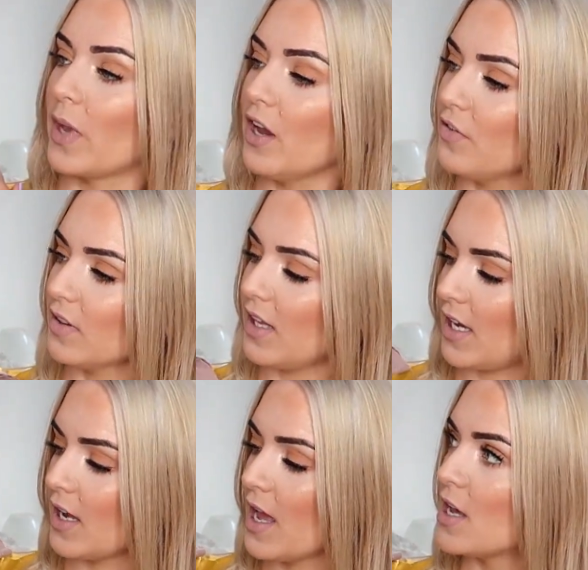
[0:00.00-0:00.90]

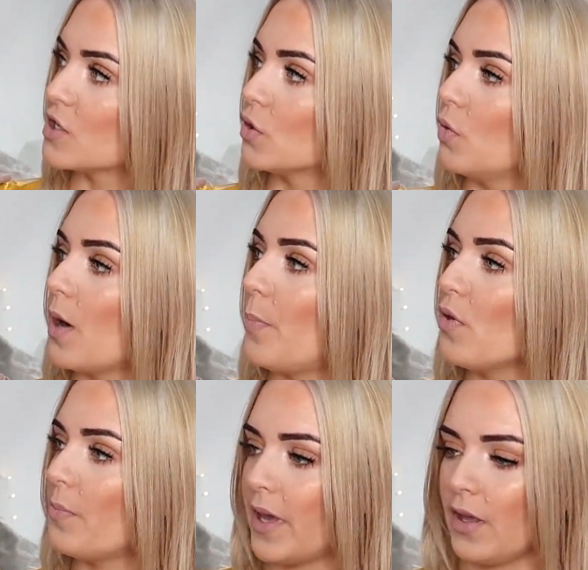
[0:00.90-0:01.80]
perfectly. So I
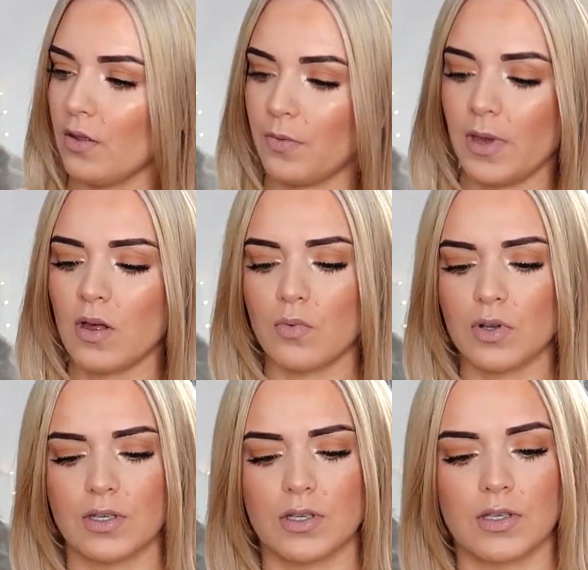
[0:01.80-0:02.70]
bought the belt. The belt
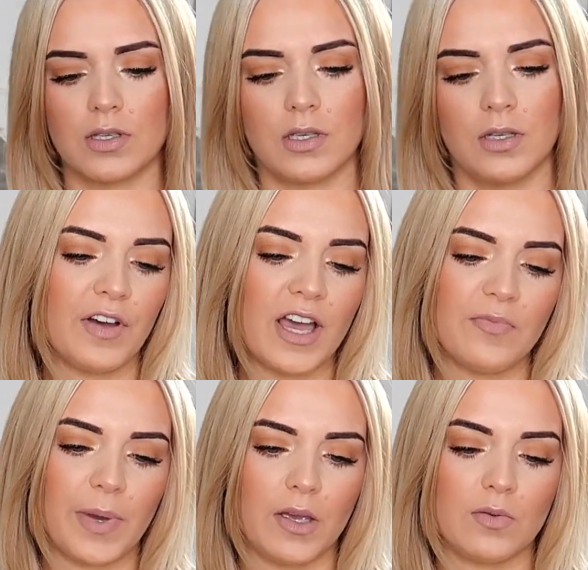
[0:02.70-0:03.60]
was
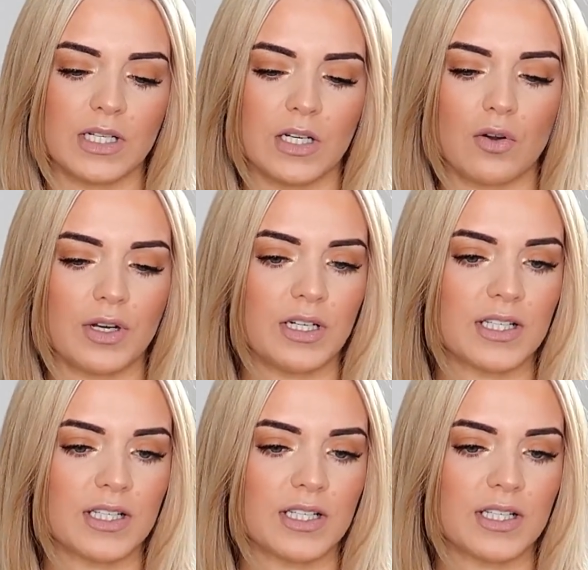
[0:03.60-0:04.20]
£5 and I got it